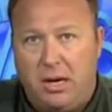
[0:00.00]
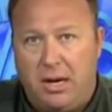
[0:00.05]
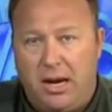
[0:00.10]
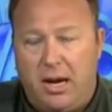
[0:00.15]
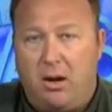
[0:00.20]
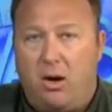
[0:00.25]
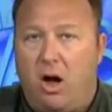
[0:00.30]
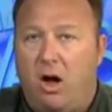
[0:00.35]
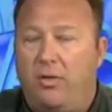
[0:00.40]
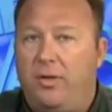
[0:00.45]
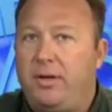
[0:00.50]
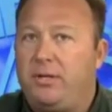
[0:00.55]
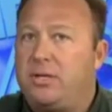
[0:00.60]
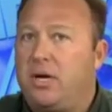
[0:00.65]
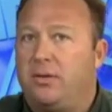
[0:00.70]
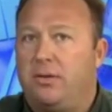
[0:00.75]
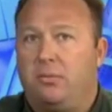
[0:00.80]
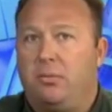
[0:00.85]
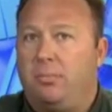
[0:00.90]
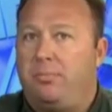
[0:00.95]
and all these
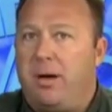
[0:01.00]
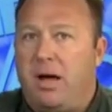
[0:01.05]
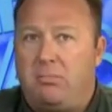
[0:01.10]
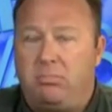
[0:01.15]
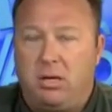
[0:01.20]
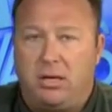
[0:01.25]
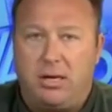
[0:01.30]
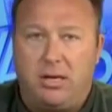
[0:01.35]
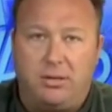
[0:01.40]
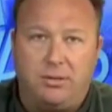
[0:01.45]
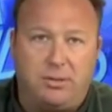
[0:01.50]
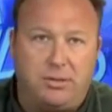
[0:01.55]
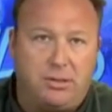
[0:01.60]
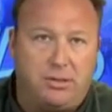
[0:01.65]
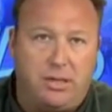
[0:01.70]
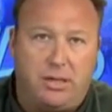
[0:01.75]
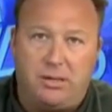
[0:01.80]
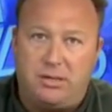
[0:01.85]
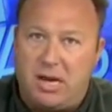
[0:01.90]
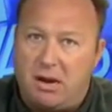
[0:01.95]
other Republicans
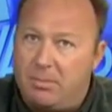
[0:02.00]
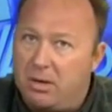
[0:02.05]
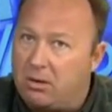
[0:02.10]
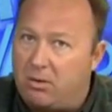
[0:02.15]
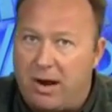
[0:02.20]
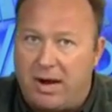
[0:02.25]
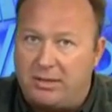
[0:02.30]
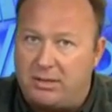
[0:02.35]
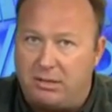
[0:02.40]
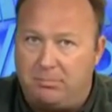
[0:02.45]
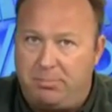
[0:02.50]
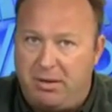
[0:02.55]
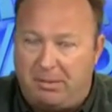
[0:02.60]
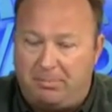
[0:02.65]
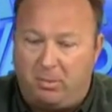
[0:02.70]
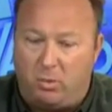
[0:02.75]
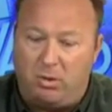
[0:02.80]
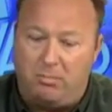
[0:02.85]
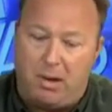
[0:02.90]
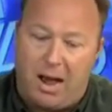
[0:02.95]
and Democrats and
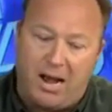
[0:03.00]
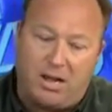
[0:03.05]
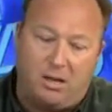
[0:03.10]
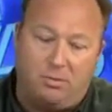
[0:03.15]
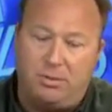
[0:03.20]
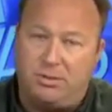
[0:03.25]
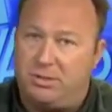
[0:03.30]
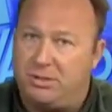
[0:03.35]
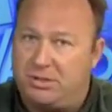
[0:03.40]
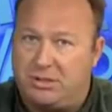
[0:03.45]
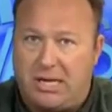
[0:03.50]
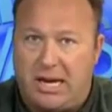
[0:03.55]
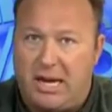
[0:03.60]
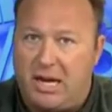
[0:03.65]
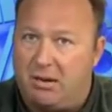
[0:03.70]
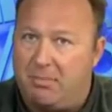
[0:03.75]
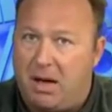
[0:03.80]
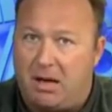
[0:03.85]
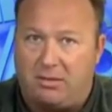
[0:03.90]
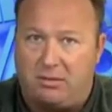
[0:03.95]
people, what Michael was just
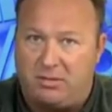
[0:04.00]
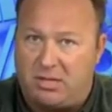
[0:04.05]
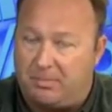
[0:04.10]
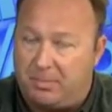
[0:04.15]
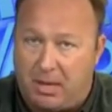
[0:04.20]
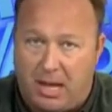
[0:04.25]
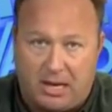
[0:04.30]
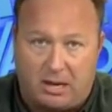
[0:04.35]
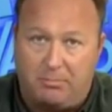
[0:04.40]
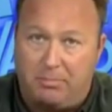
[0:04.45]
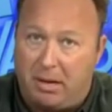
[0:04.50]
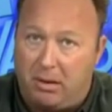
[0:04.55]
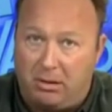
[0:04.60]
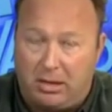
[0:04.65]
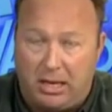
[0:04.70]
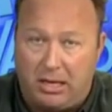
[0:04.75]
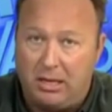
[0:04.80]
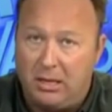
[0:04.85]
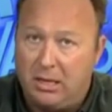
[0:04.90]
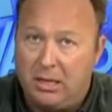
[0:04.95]
saying about something like
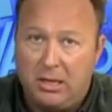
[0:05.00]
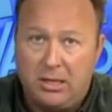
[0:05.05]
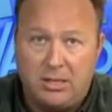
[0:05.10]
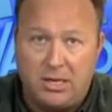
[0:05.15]
Ebola,